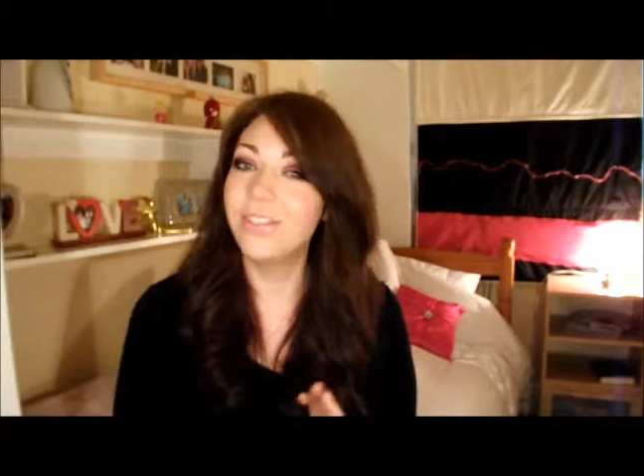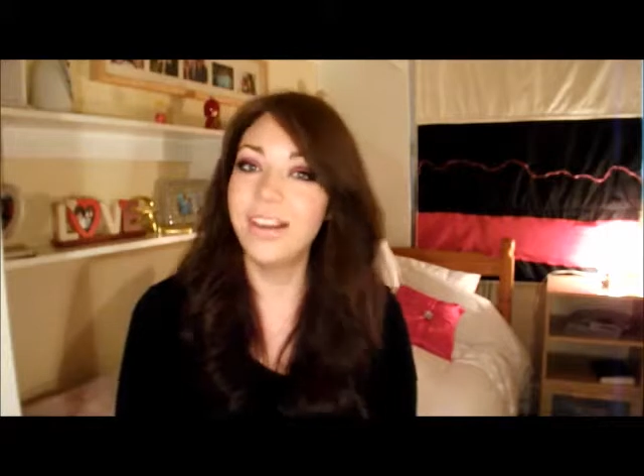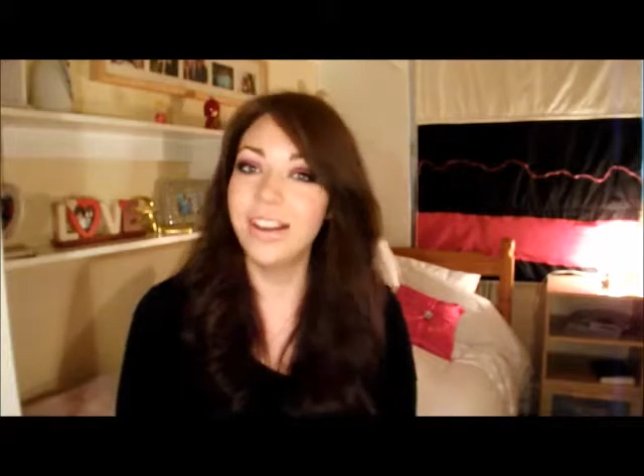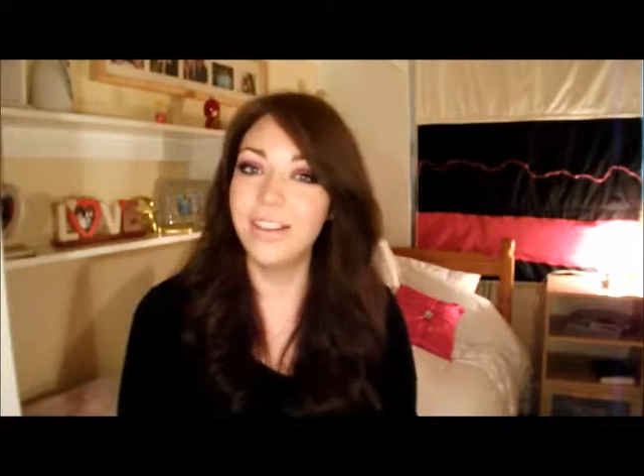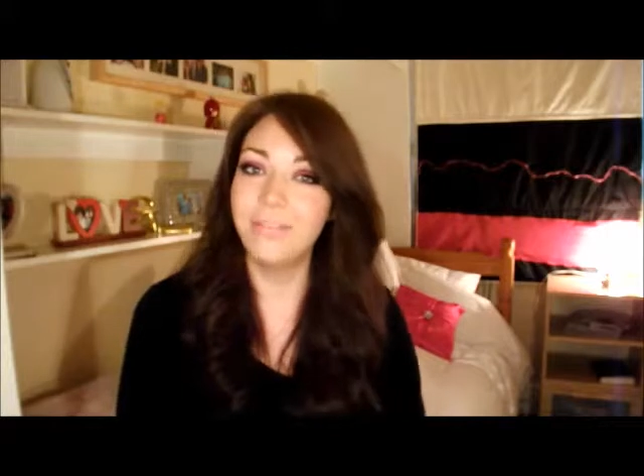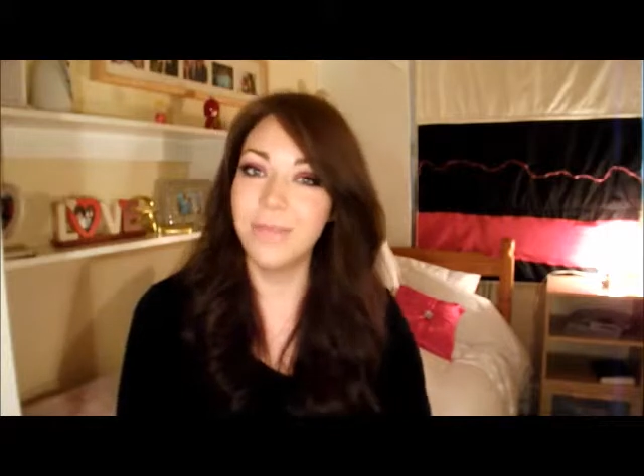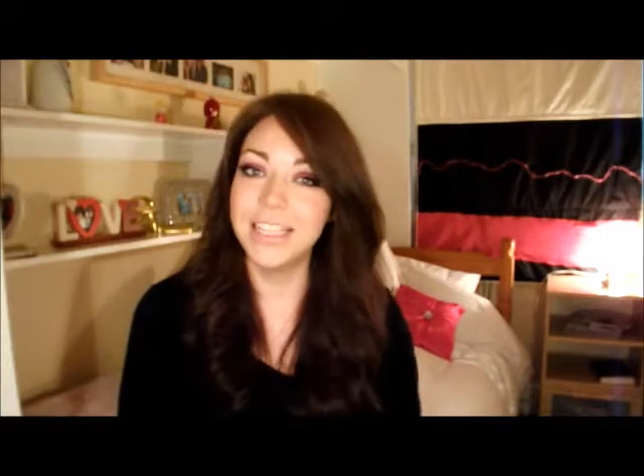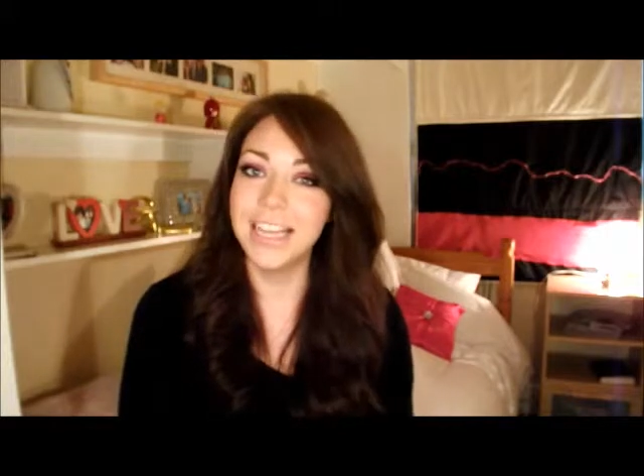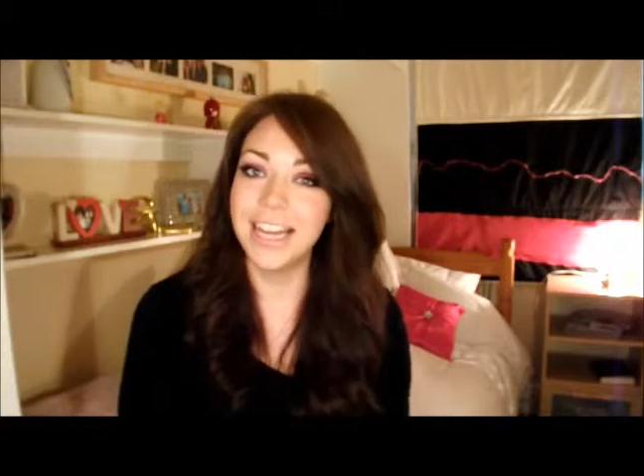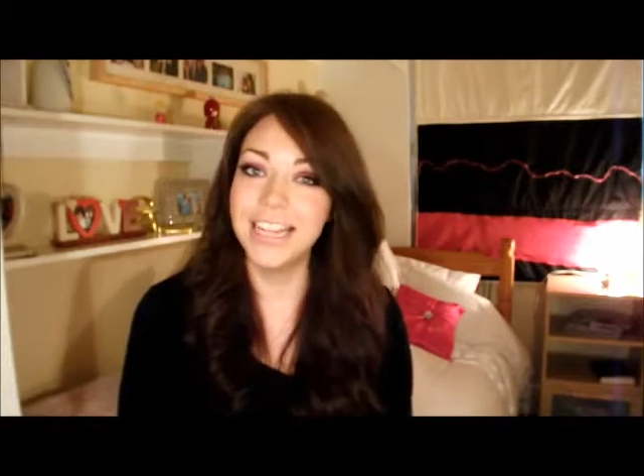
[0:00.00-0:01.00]
I Love Me
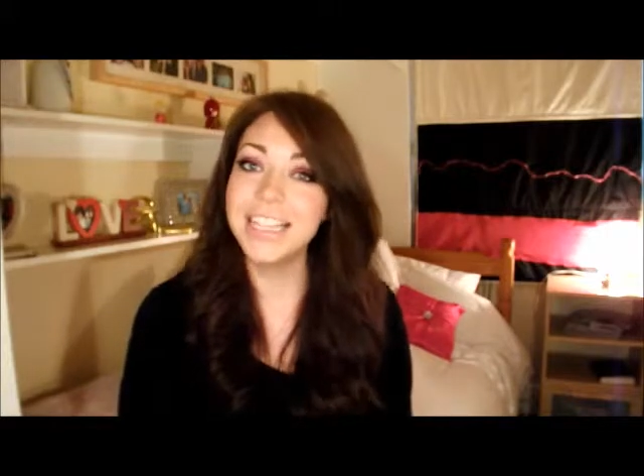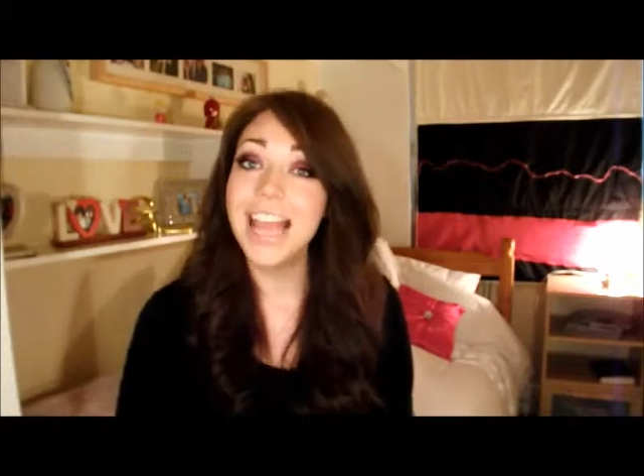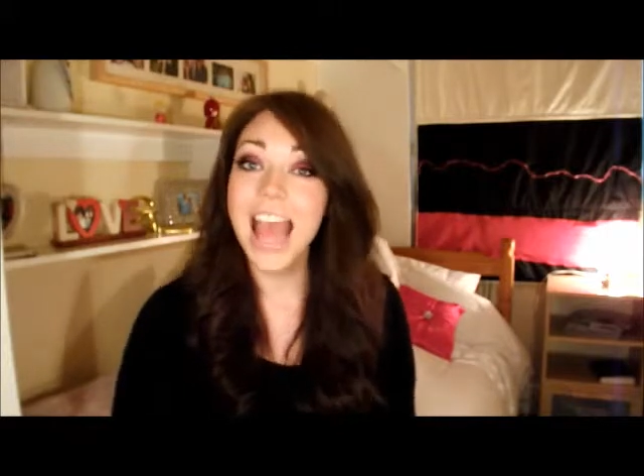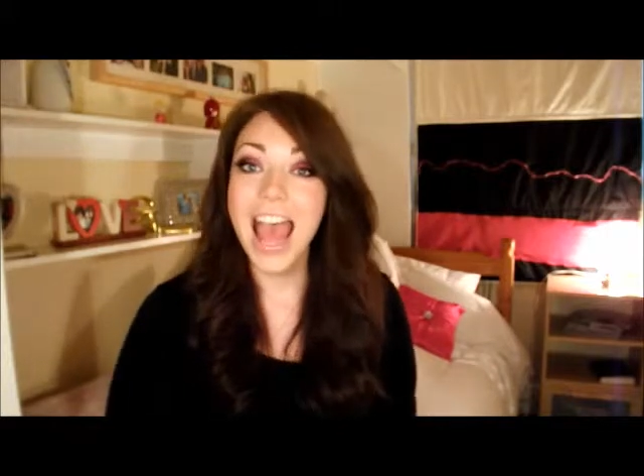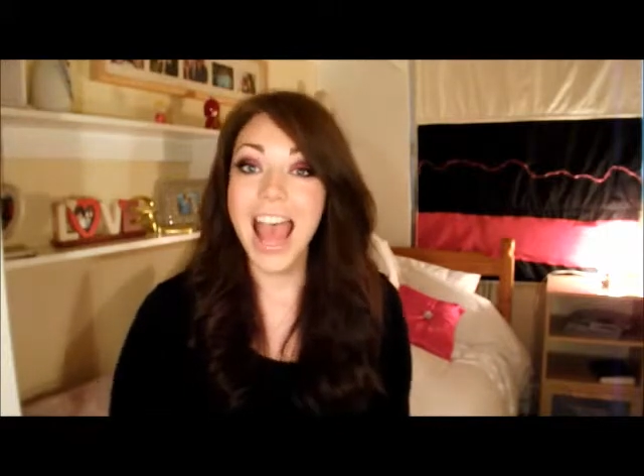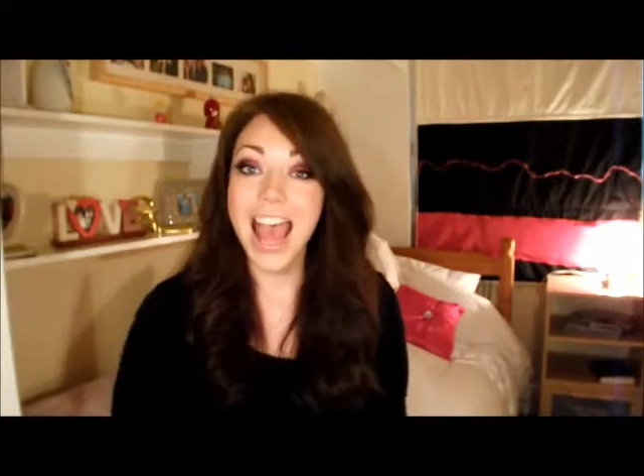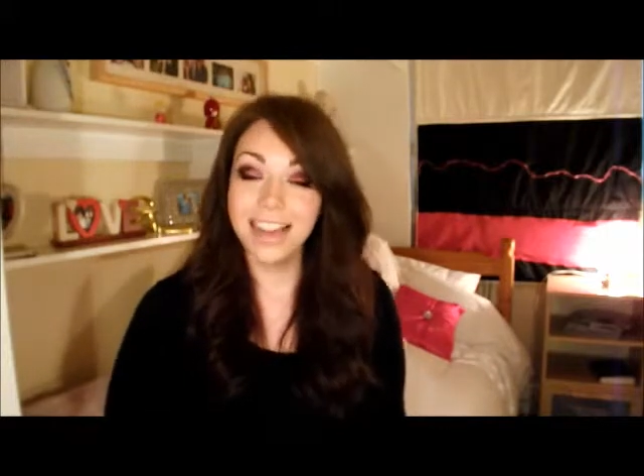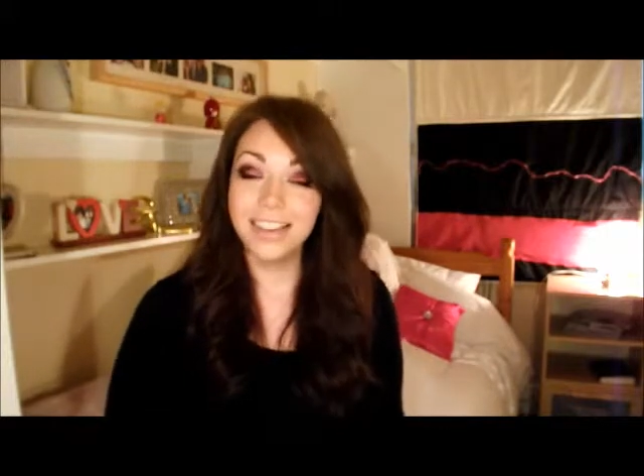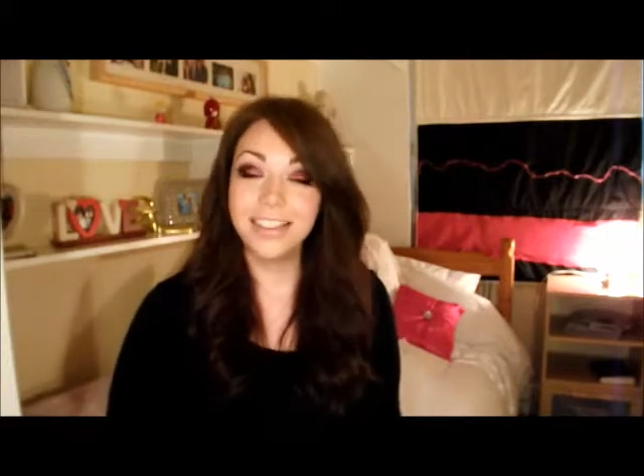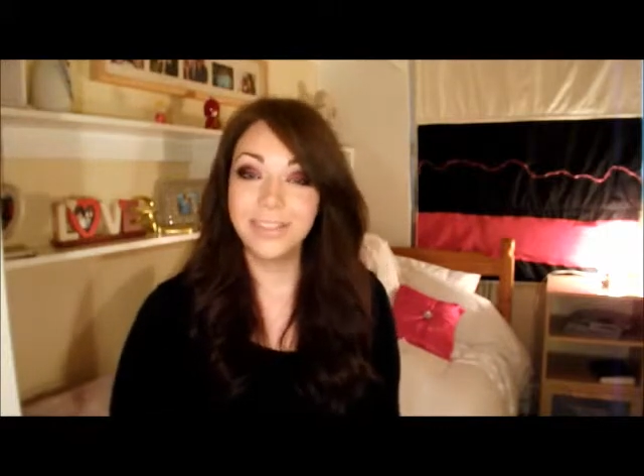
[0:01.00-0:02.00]
challenge,
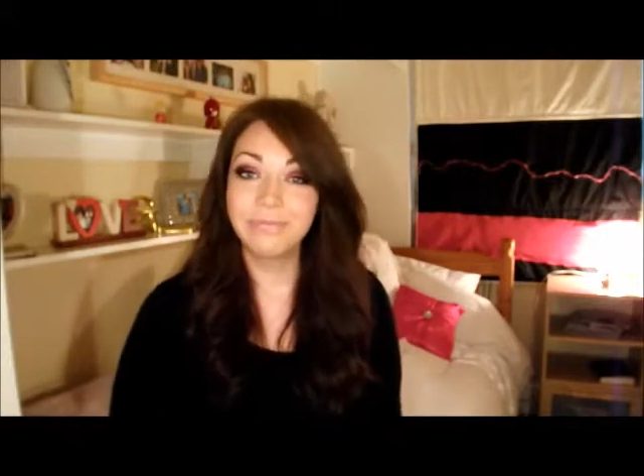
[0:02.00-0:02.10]
and